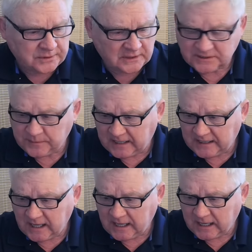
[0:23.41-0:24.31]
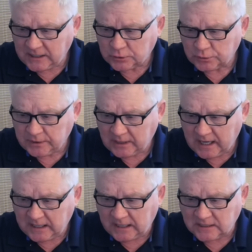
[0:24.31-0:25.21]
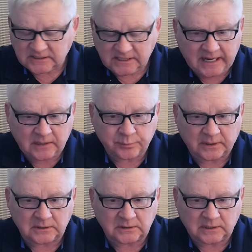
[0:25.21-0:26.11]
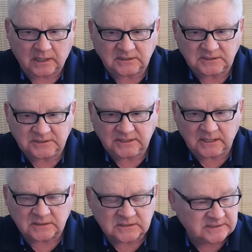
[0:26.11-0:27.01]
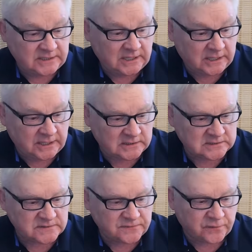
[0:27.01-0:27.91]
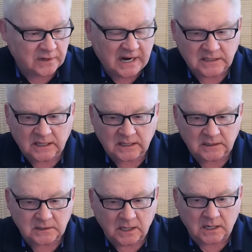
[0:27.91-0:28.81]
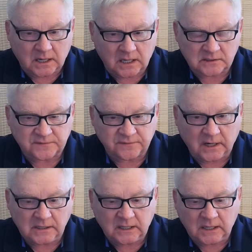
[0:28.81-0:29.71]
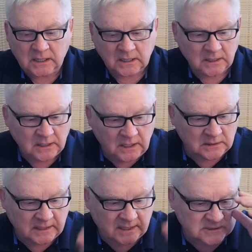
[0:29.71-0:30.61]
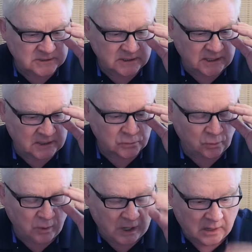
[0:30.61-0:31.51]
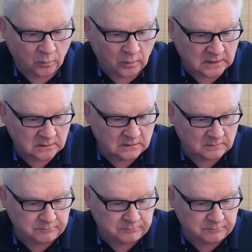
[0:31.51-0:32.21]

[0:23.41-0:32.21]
that's me again. Today is April 19th. It is Friday. Thank God it's Friday. And let's get to our uh,